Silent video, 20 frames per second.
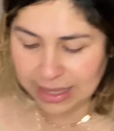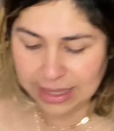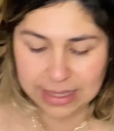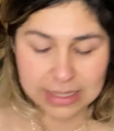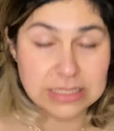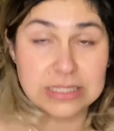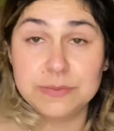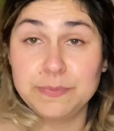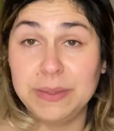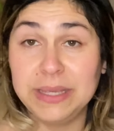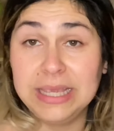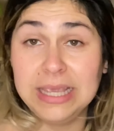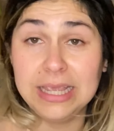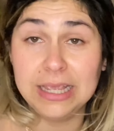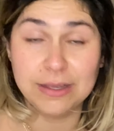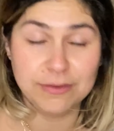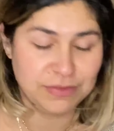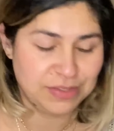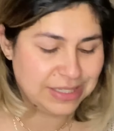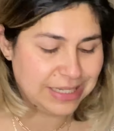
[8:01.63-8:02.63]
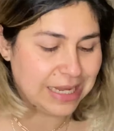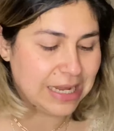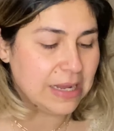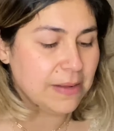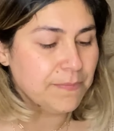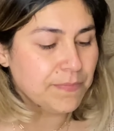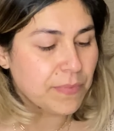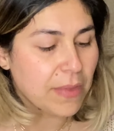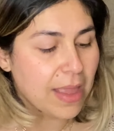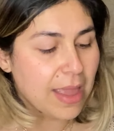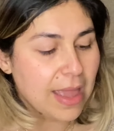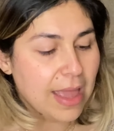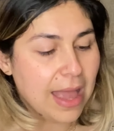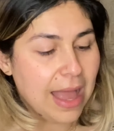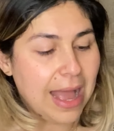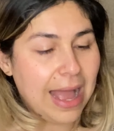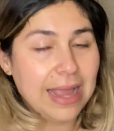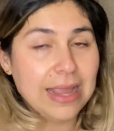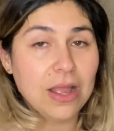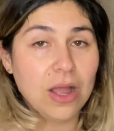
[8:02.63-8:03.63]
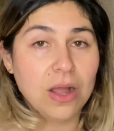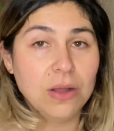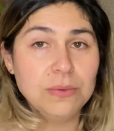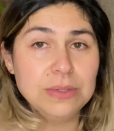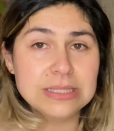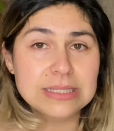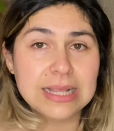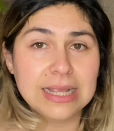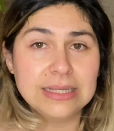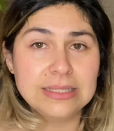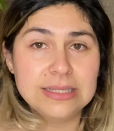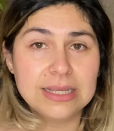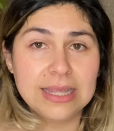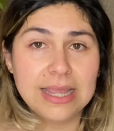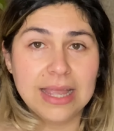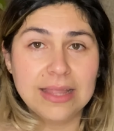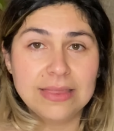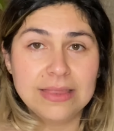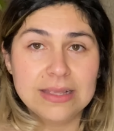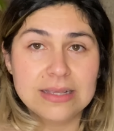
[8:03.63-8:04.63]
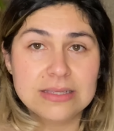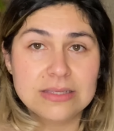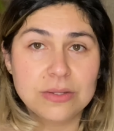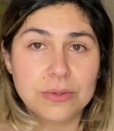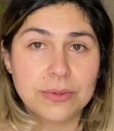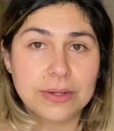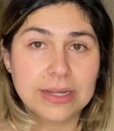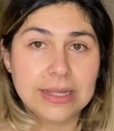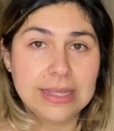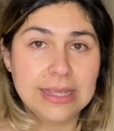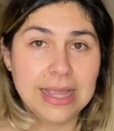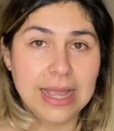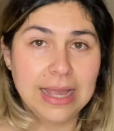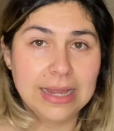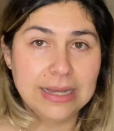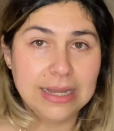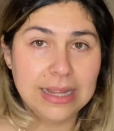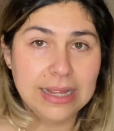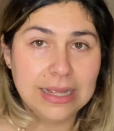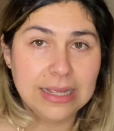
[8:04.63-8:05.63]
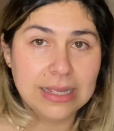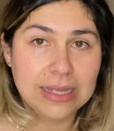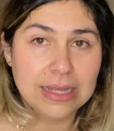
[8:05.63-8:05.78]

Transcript: speaking of tea, I always like to get this organic